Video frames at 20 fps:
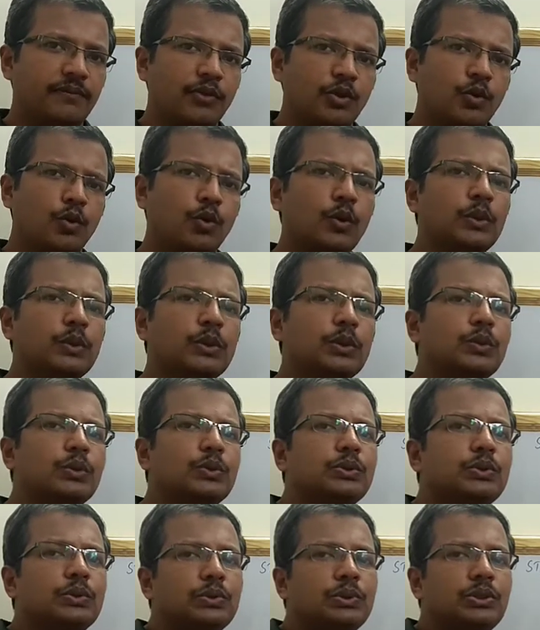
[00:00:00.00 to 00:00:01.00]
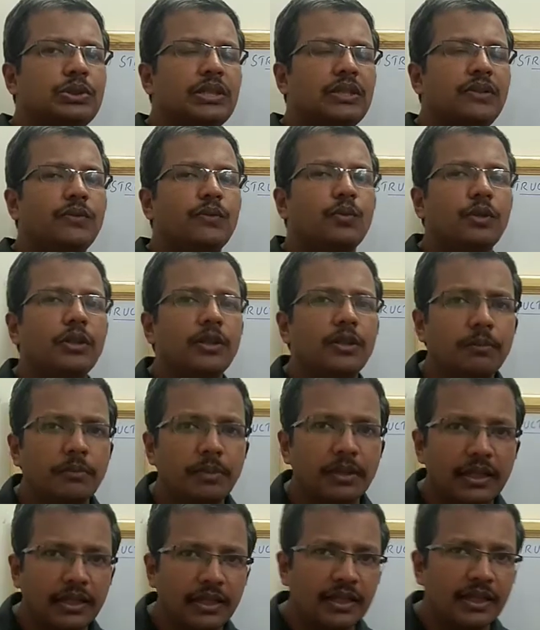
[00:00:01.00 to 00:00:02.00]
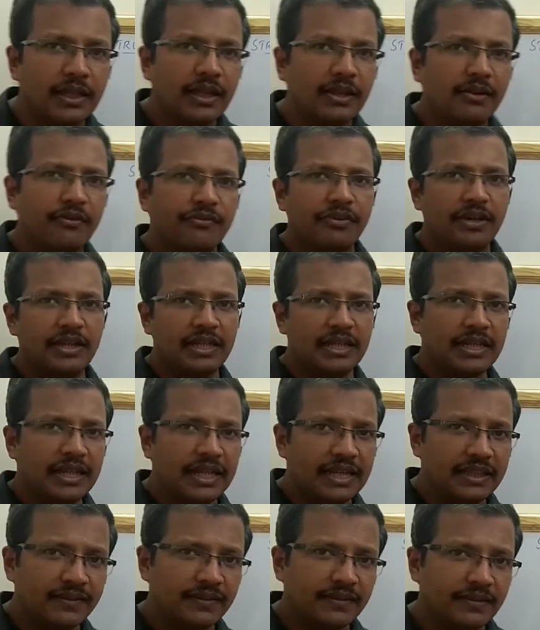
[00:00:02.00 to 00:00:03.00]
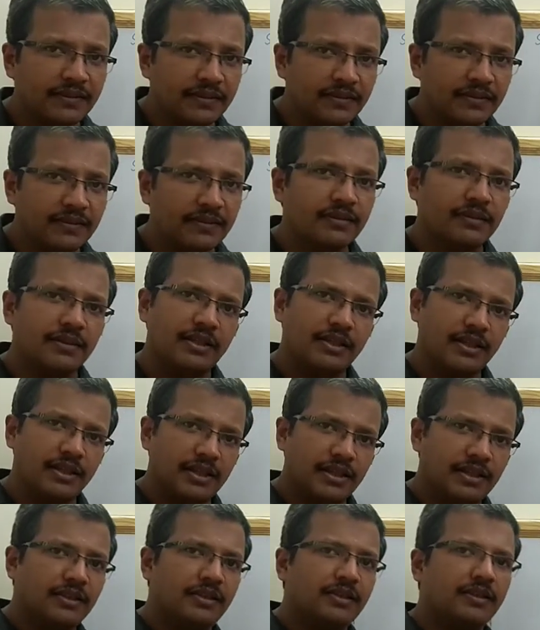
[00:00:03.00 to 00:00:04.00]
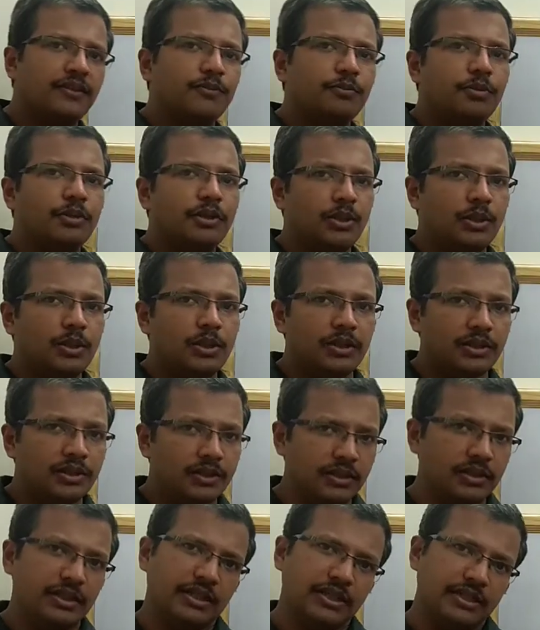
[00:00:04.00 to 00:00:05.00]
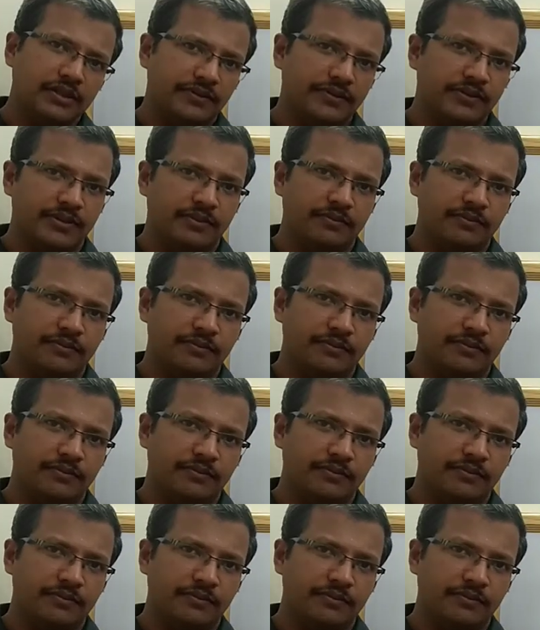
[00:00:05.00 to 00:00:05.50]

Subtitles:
All those questions will be finding answers in this particular lesson.